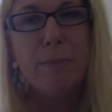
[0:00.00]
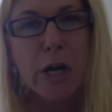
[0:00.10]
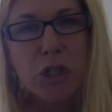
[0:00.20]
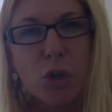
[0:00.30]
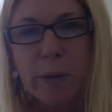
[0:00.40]

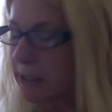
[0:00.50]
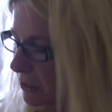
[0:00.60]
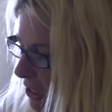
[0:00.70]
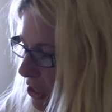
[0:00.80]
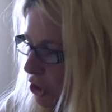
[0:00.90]
My Choice
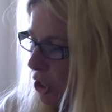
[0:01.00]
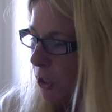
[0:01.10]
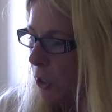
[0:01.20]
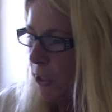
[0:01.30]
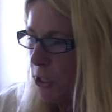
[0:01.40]

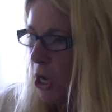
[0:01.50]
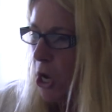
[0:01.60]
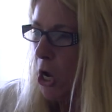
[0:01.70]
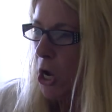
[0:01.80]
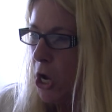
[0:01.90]
t-shirt going,
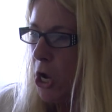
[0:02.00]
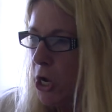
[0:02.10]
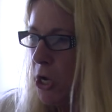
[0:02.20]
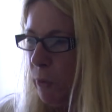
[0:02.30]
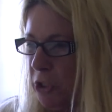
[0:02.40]

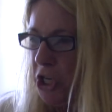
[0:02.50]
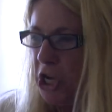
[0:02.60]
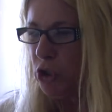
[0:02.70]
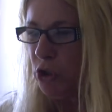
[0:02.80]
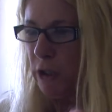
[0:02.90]
yay, watch
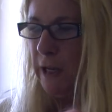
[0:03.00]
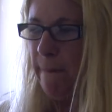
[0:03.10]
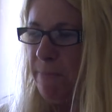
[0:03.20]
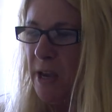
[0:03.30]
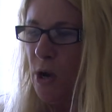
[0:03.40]
out,
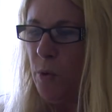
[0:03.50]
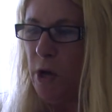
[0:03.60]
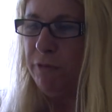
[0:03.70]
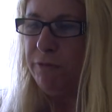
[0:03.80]
Juila. We'll